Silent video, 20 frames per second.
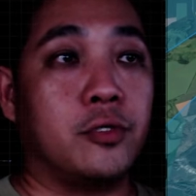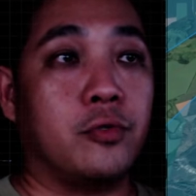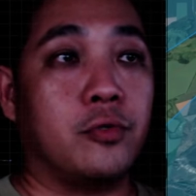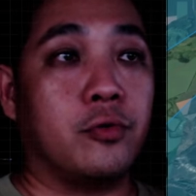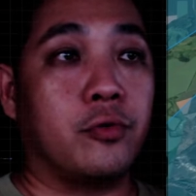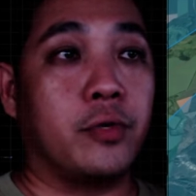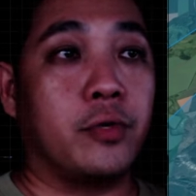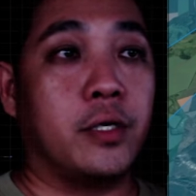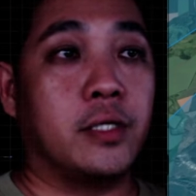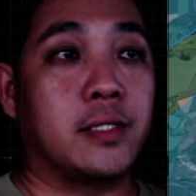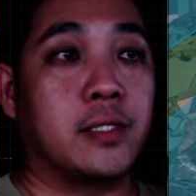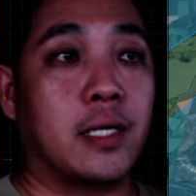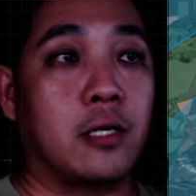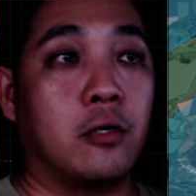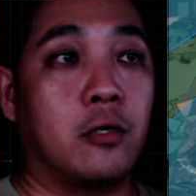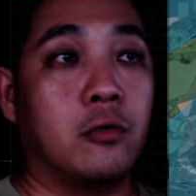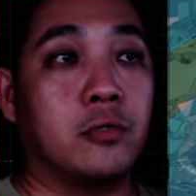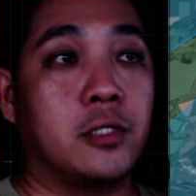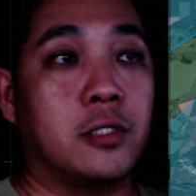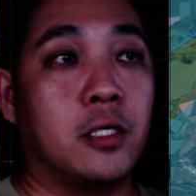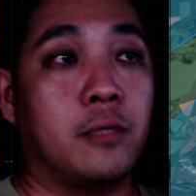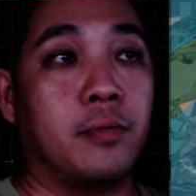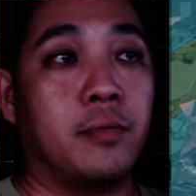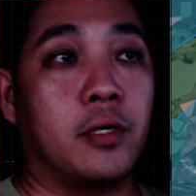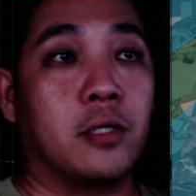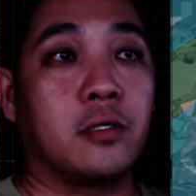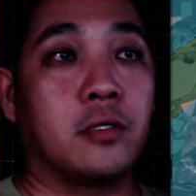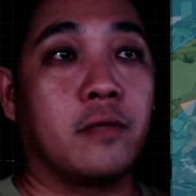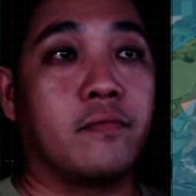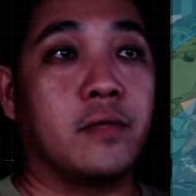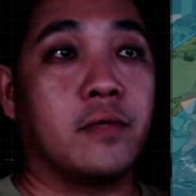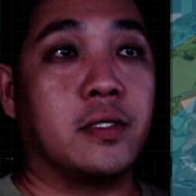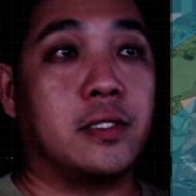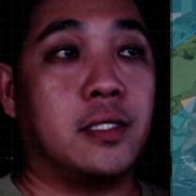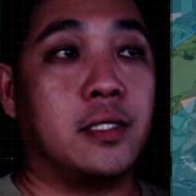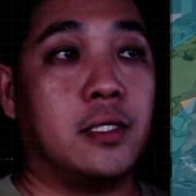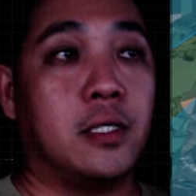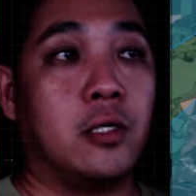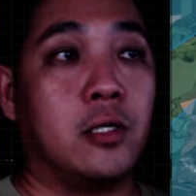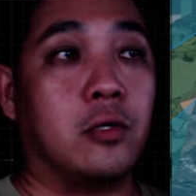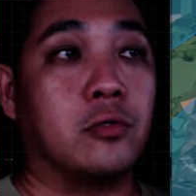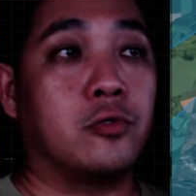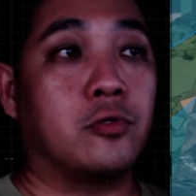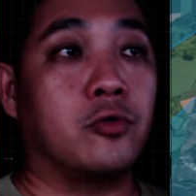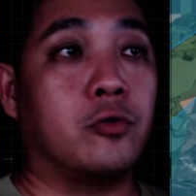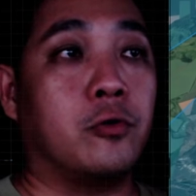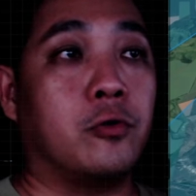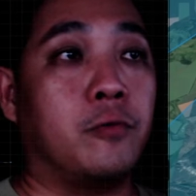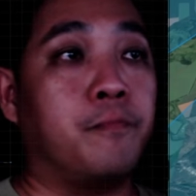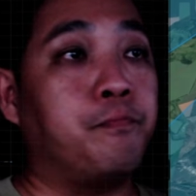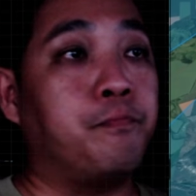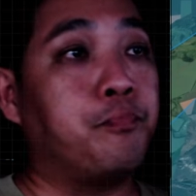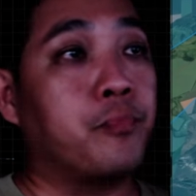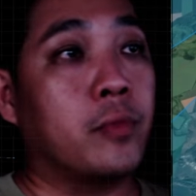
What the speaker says: Ukrainians are closer because of the city control.